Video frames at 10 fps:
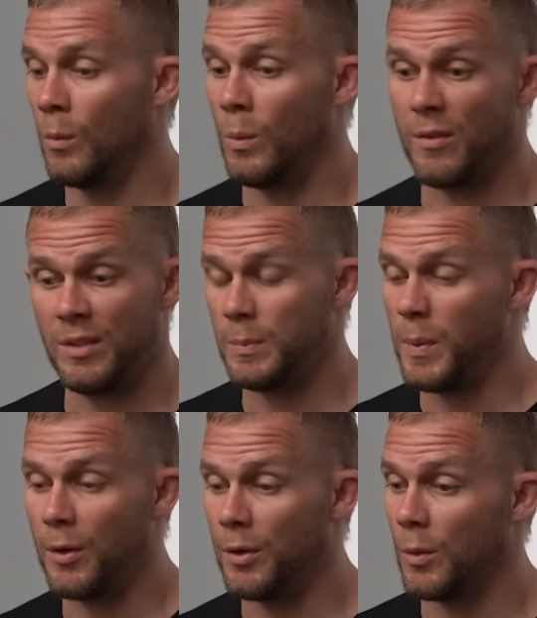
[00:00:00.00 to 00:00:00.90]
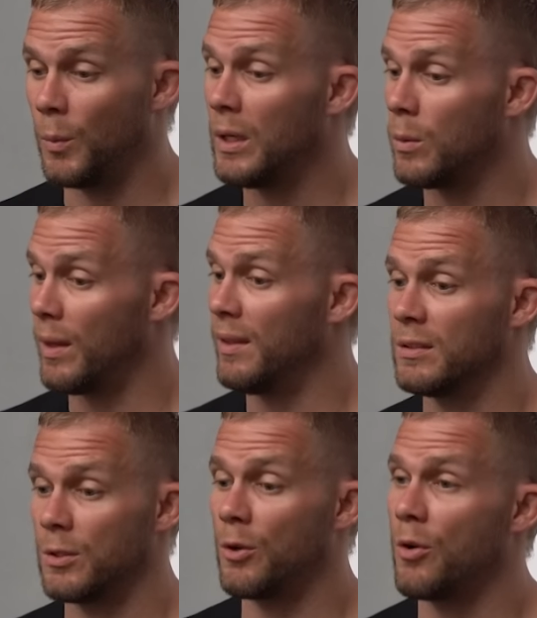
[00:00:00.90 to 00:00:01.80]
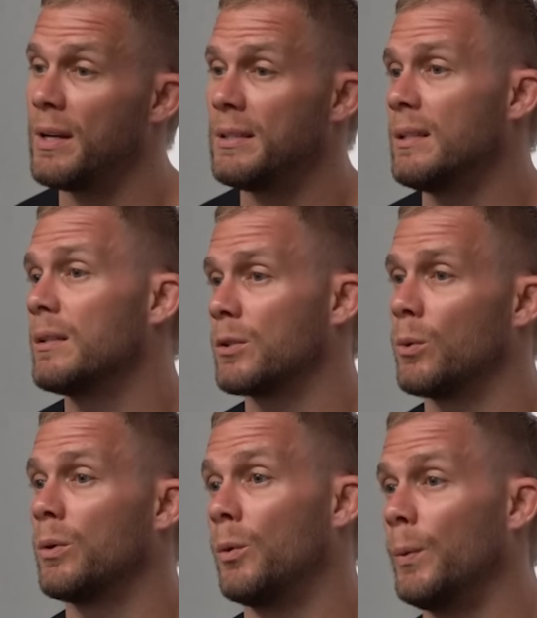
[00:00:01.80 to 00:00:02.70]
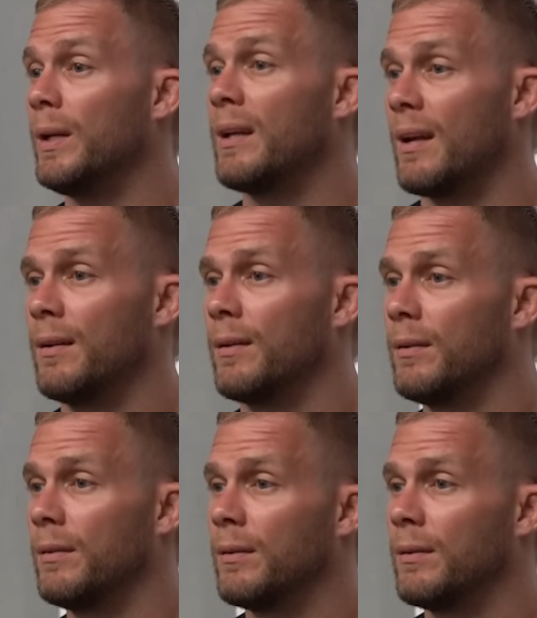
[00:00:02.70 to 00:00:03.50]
We have this period of the week where things go crazy and it's called the weekend.